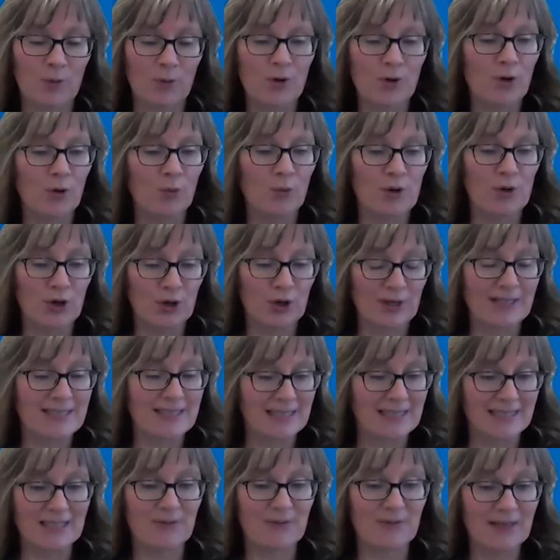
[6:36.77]
we're going to
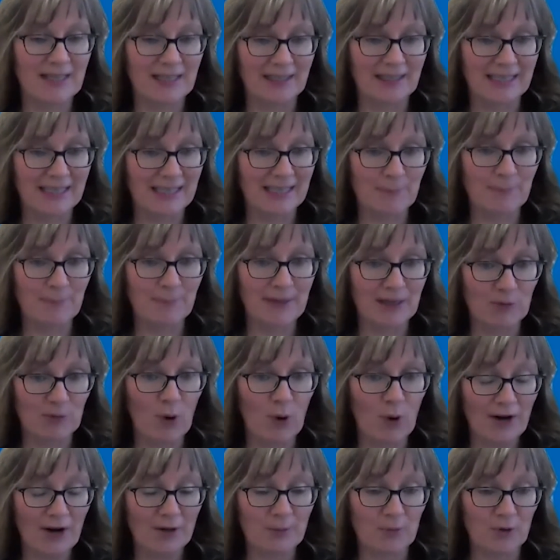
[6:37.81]
significantly impede
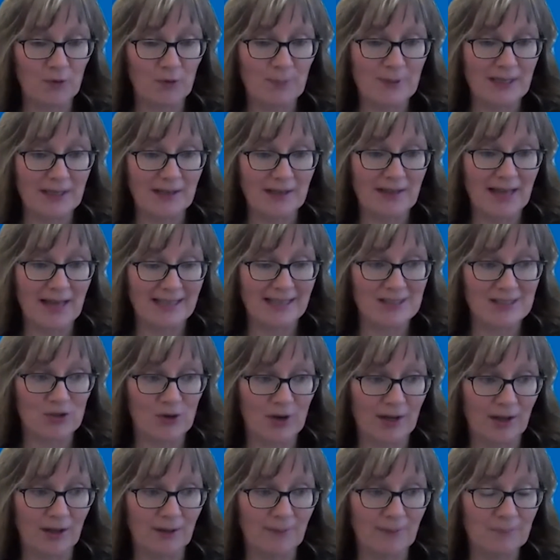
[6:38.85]
water movement into that
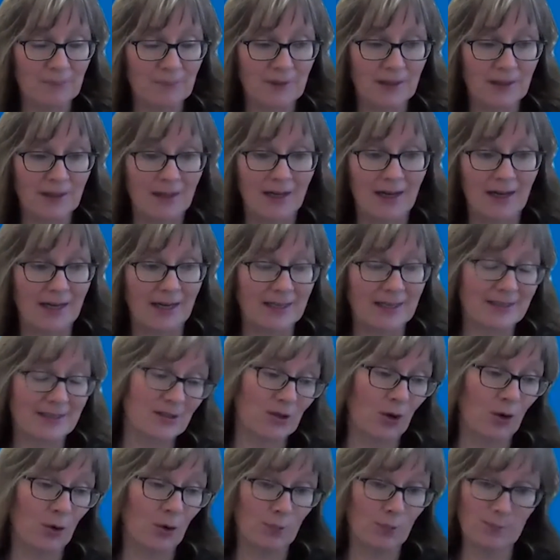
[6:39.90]
soil.
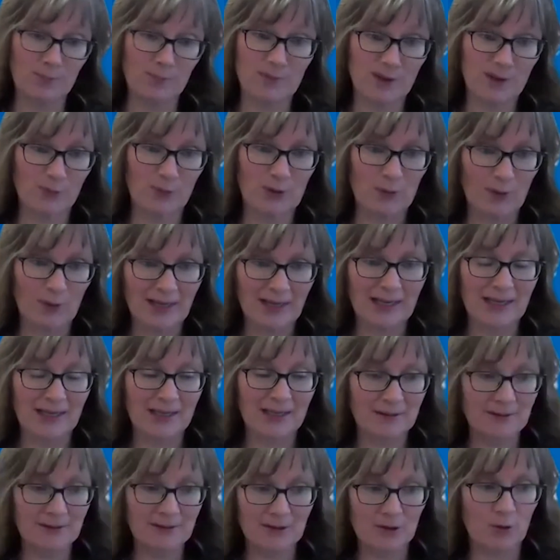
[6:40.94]
So if we want
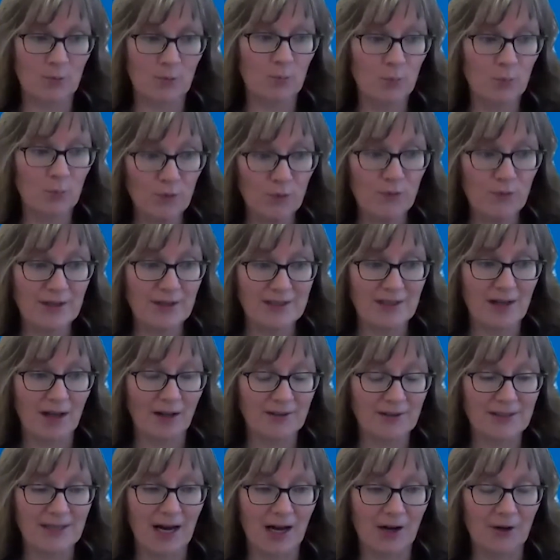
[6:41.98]
to move the
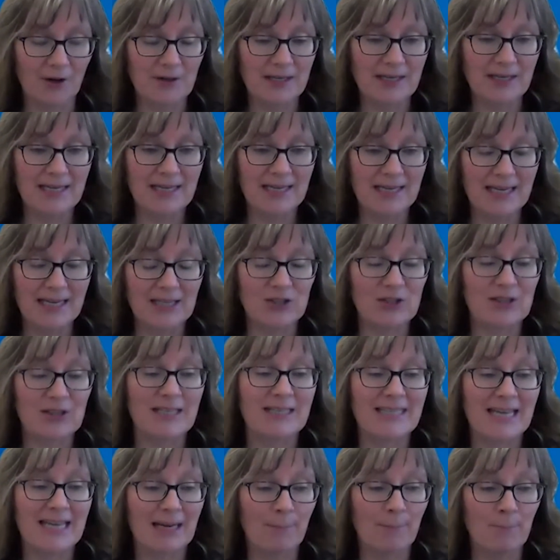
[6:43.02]
salts out, it's going
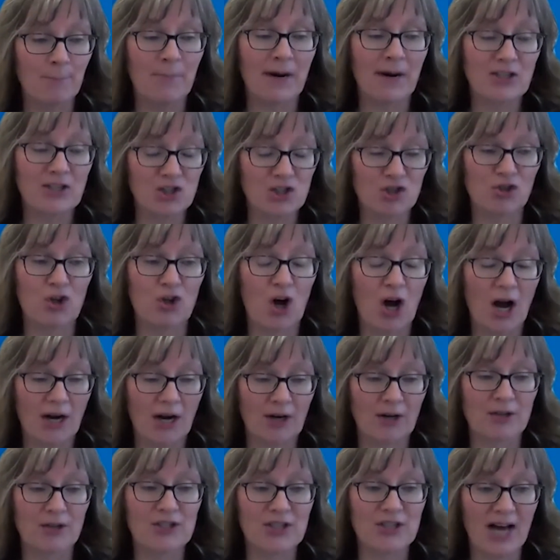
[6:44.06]
to take much
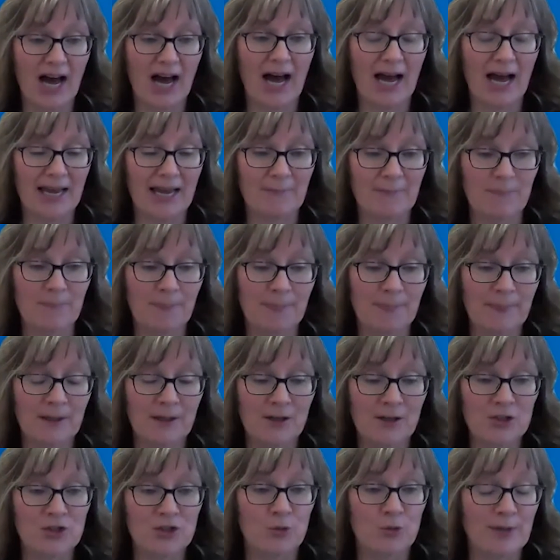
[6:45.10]
longer time
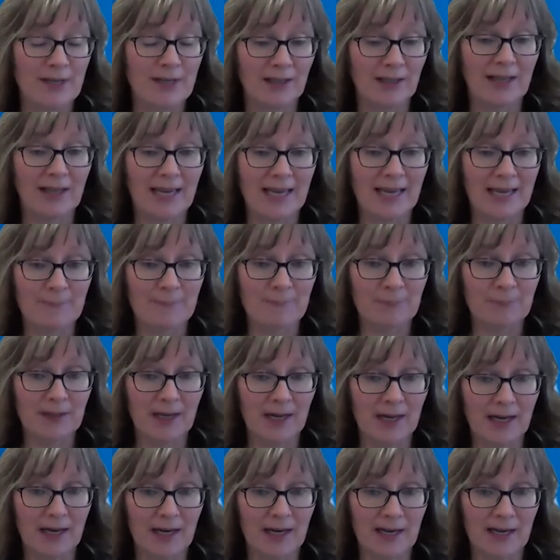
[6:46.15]
to reclaim
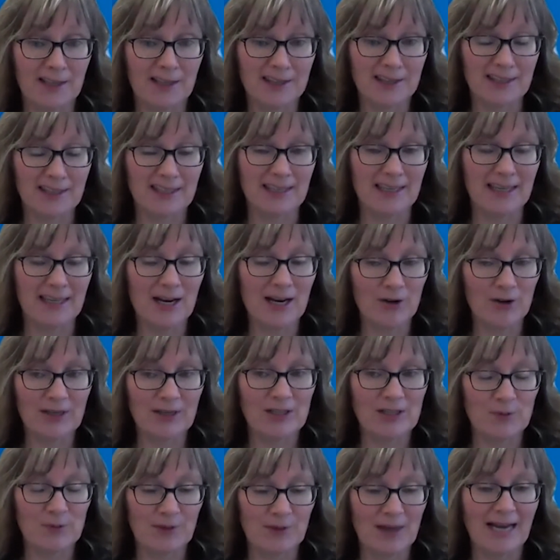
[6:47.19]
the areas
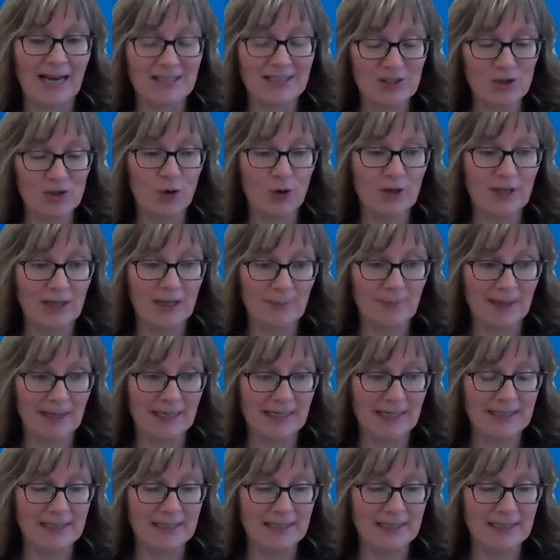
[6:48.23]
with high sodium in it